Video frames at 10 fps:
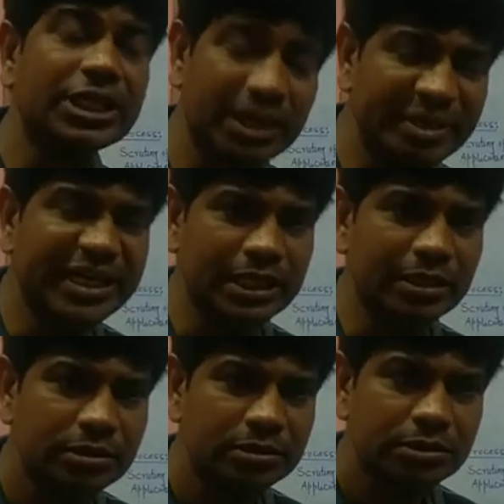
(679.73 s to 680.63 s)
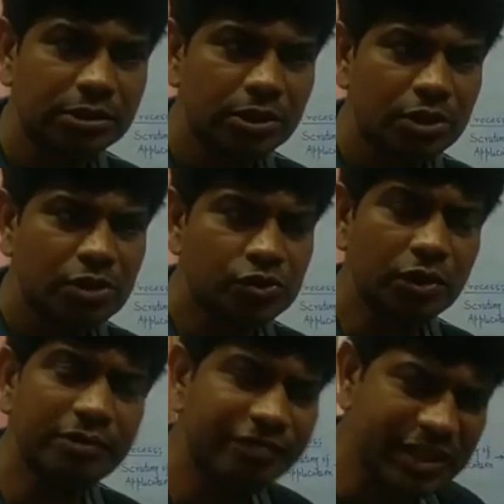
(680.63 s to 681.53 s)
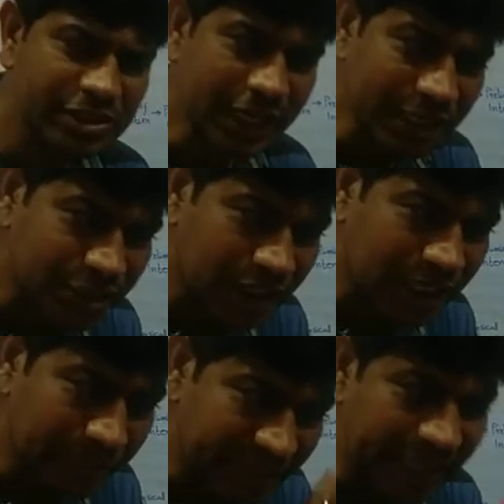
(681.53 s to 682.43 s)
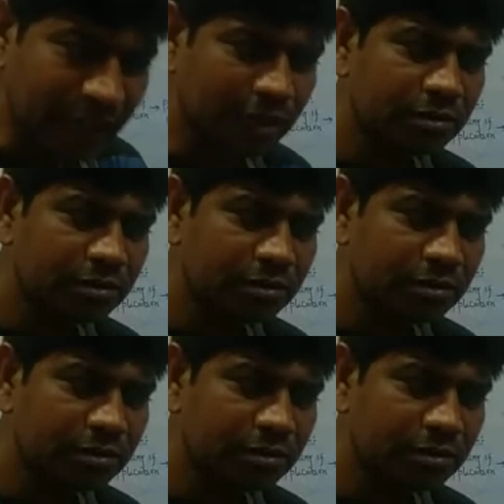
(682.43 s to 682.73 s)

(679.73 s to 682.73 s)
committee, so if the selection committee